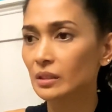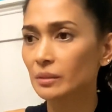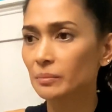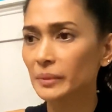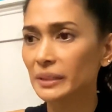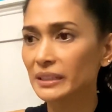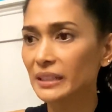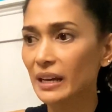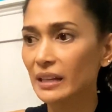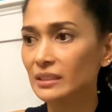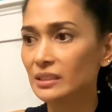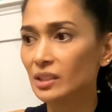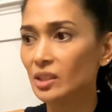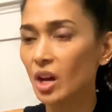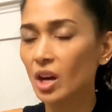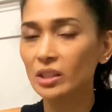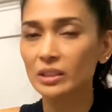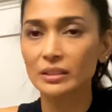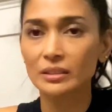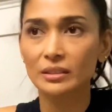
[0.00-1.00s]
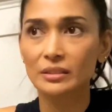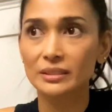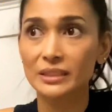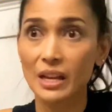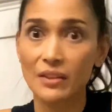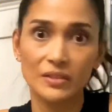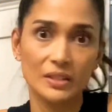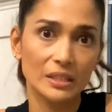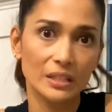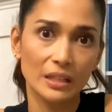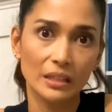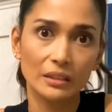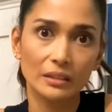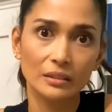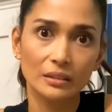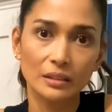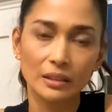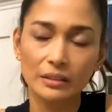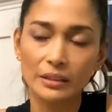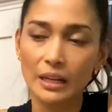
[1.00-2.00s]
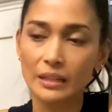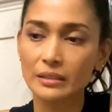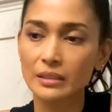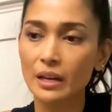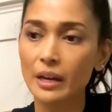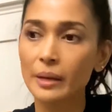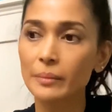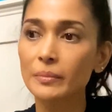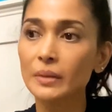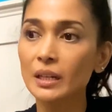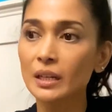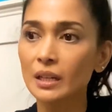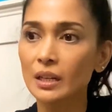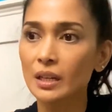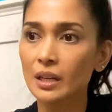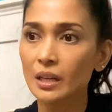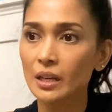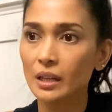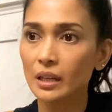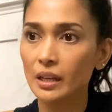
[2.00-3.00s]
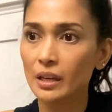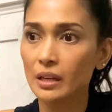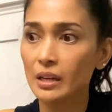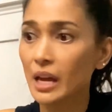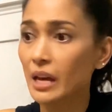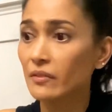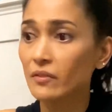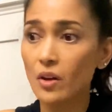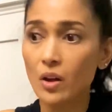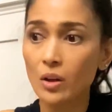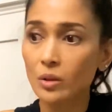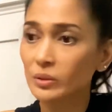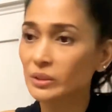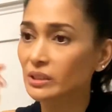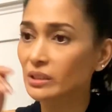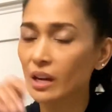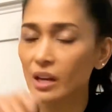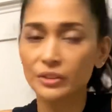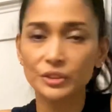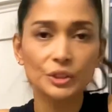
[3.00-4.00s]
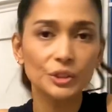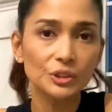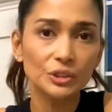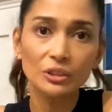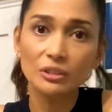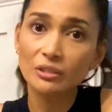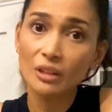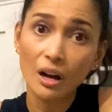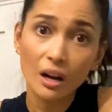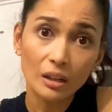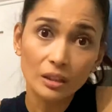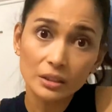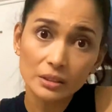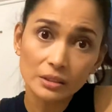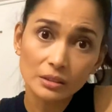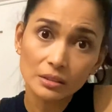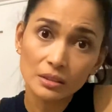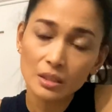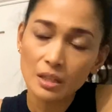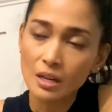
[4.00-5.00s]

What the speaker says: My dad's Glock 17 at that time, and I've always gotten used to Glocks